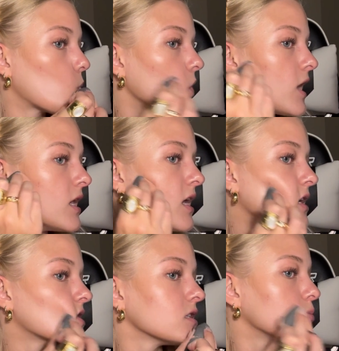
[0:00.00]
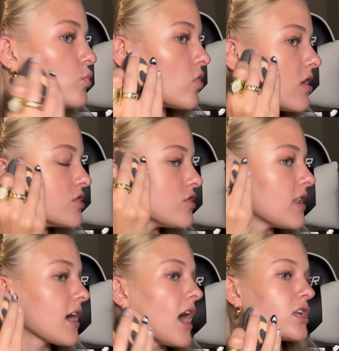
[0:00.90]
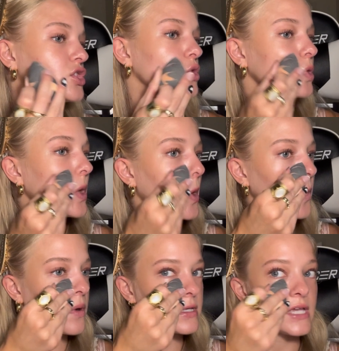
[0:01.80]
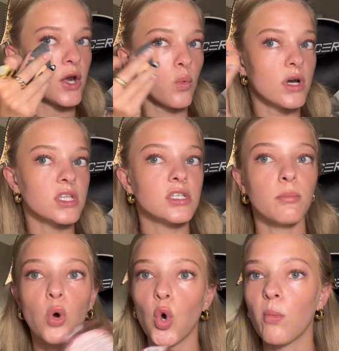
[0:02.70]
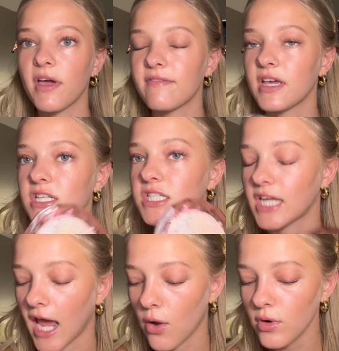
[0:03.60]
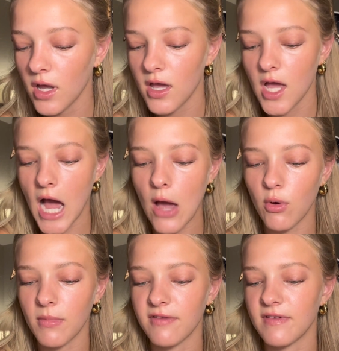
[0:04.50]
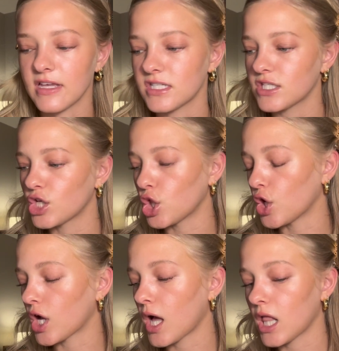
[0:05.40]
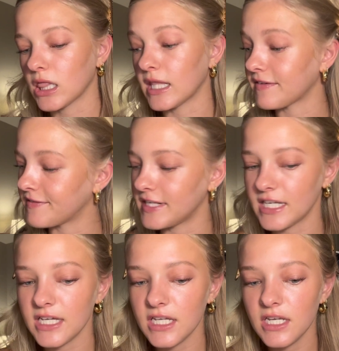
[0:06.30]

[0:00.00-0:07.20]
any excess bronzer that got too low, because I don't want it to pull my face down. I want my face to look lifted.